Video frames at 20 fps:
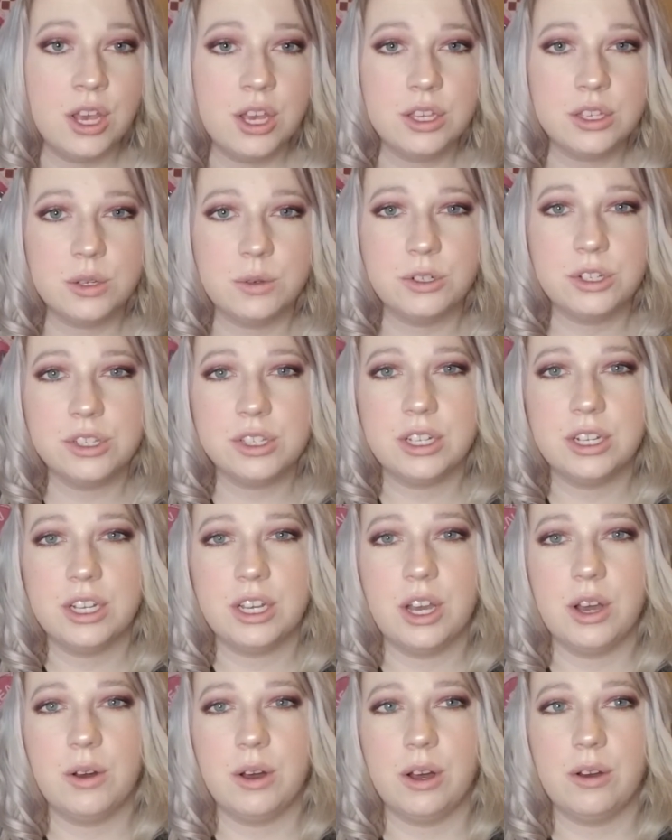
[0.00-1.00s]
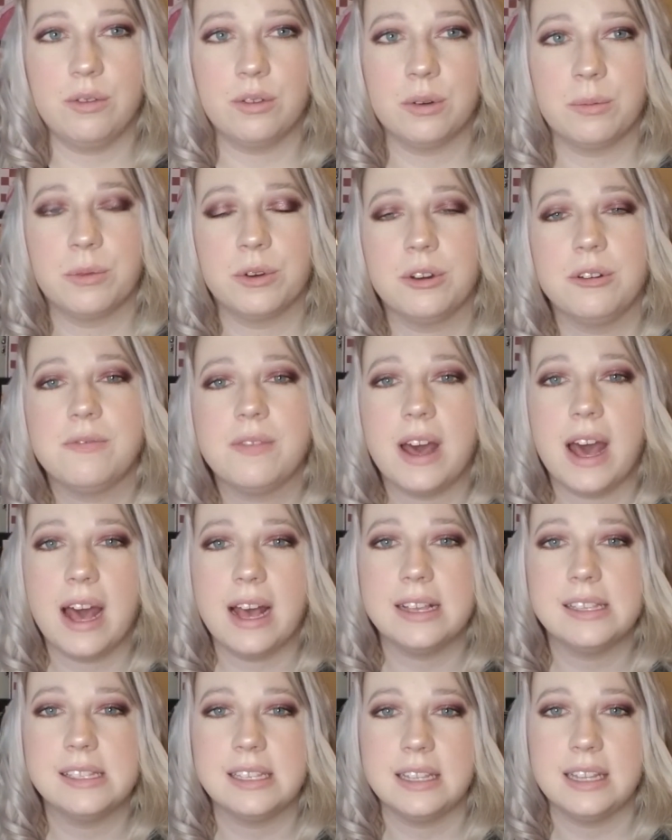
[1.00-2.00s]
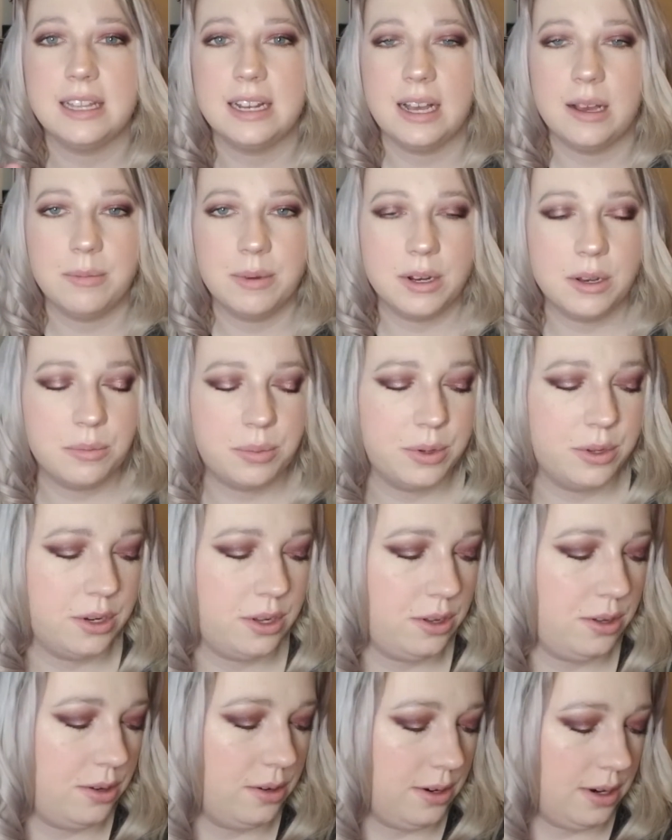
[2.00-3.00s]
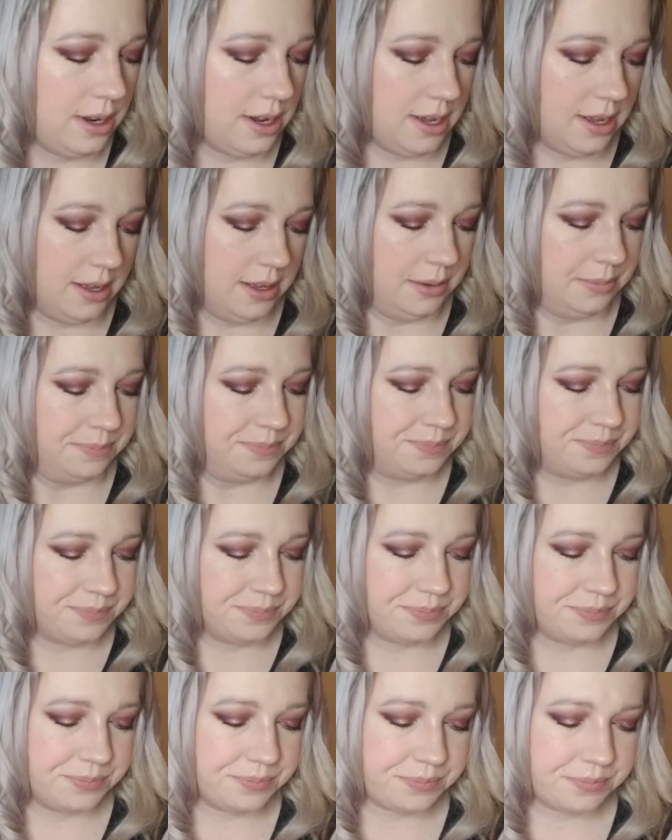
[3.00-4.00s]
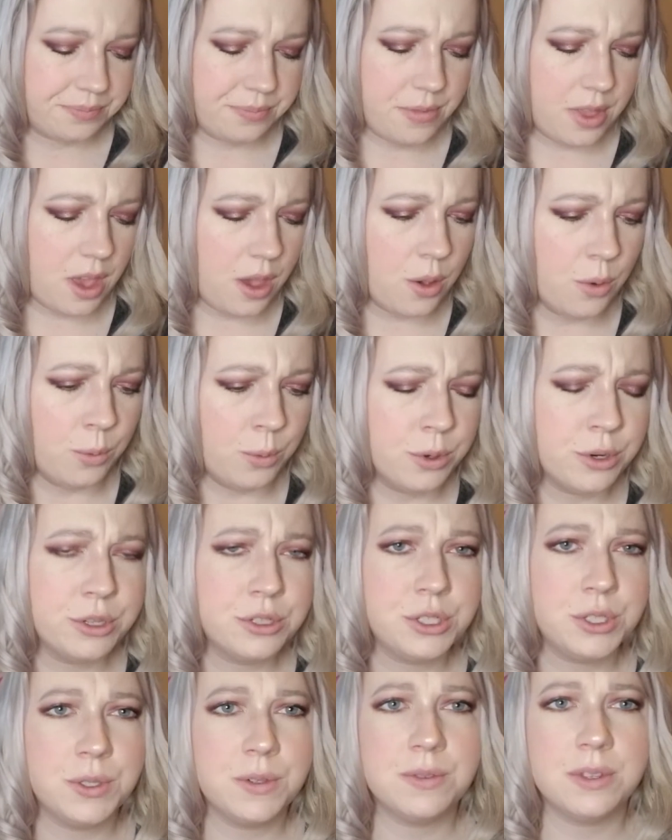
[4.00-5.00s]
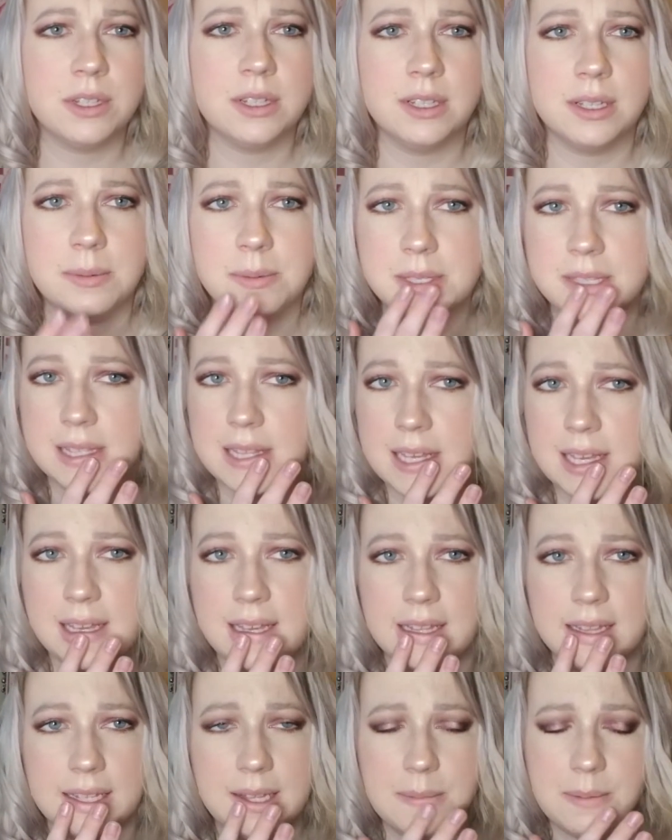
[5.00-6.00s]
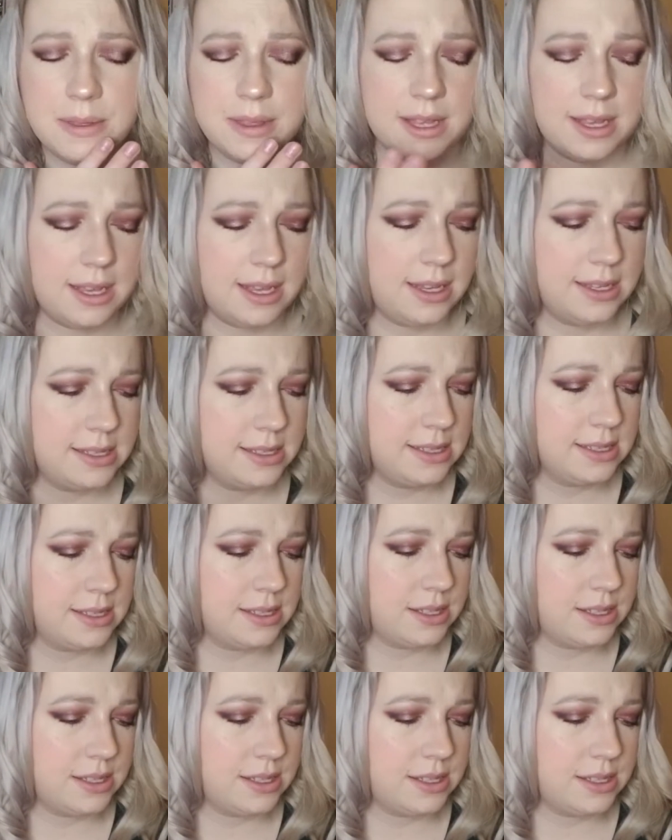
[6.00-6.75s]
So we're just going to go over them real fast, and then I'm going to put on one or two of the lip things.